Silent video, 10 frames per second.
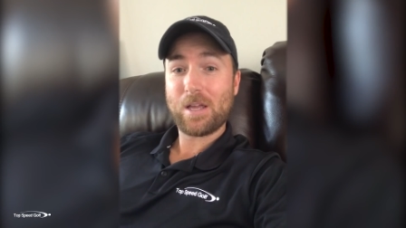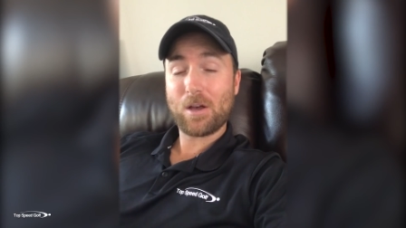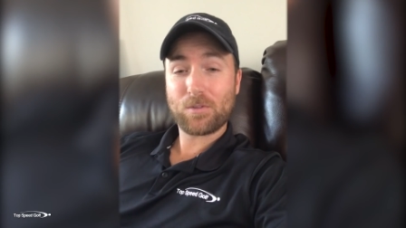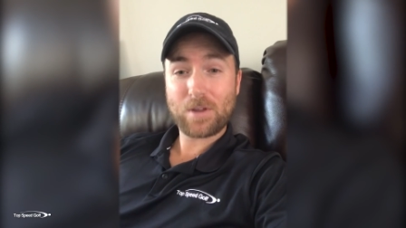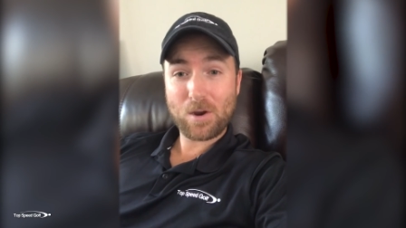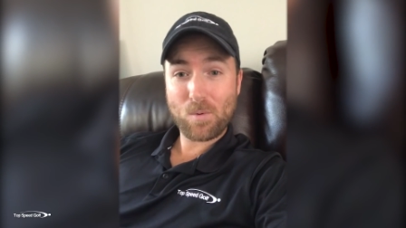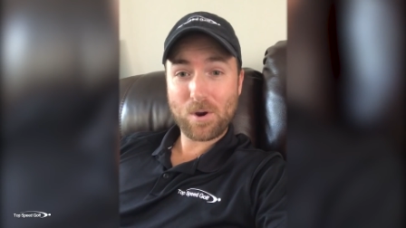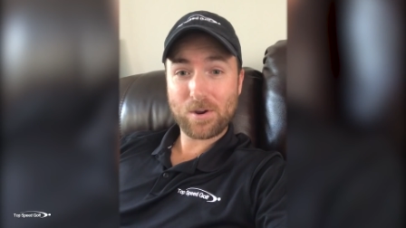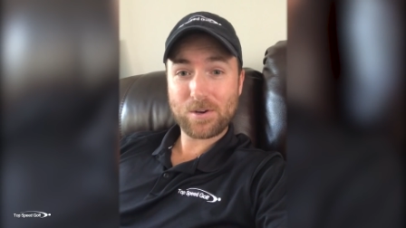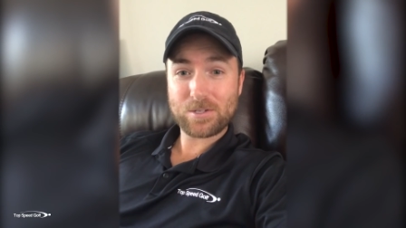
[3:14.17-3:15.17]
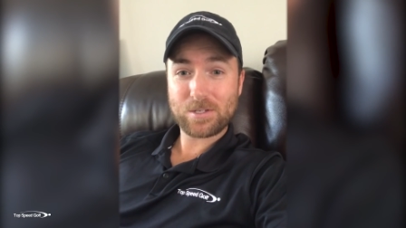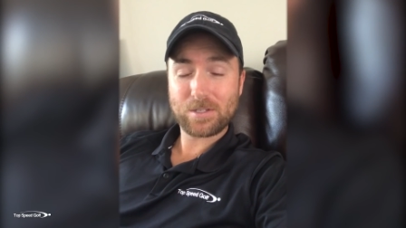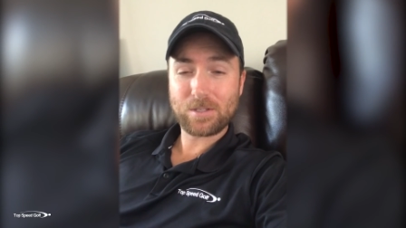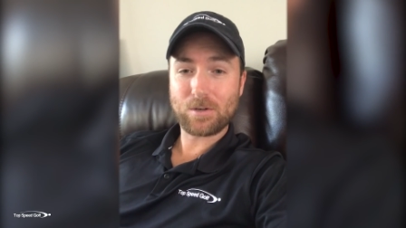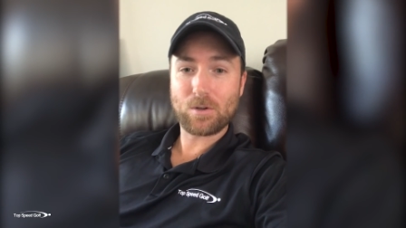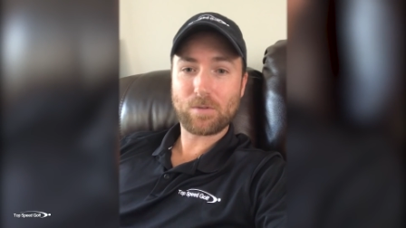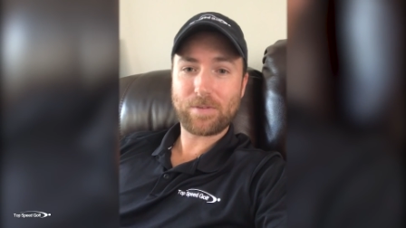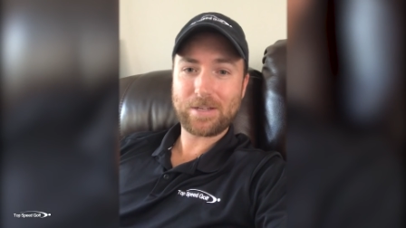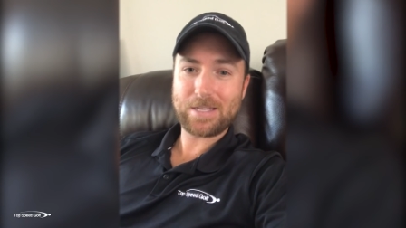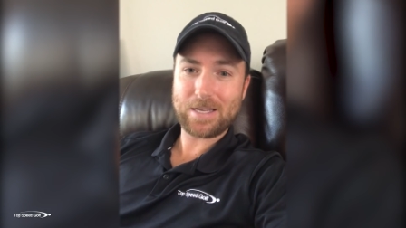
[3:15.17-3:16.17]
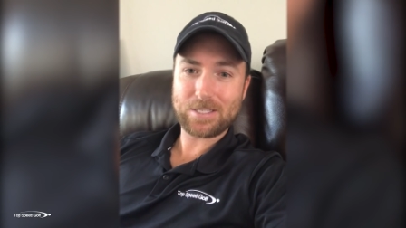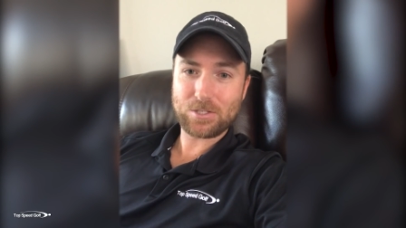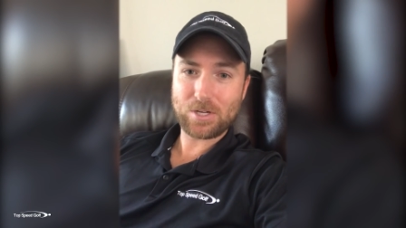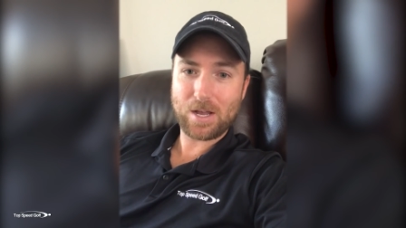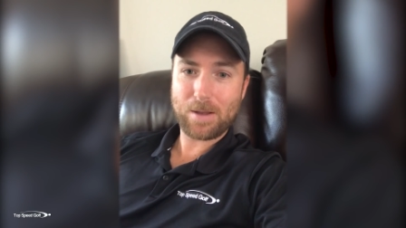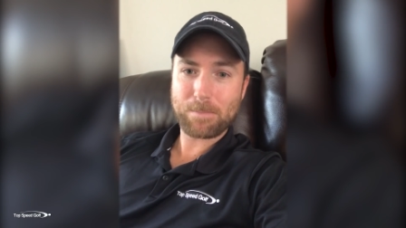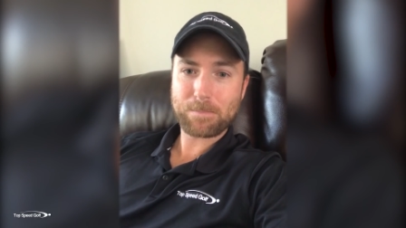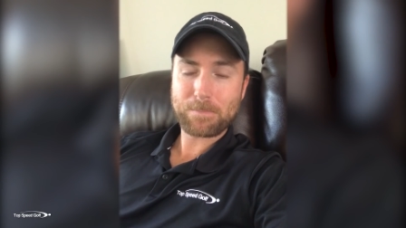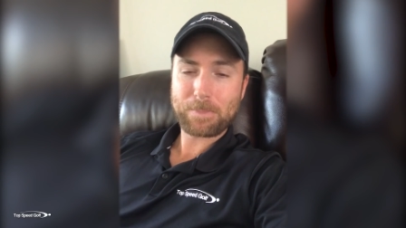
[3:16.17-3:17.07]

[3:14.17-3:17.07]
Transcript: healthcare workers. They're doing a fantastic job.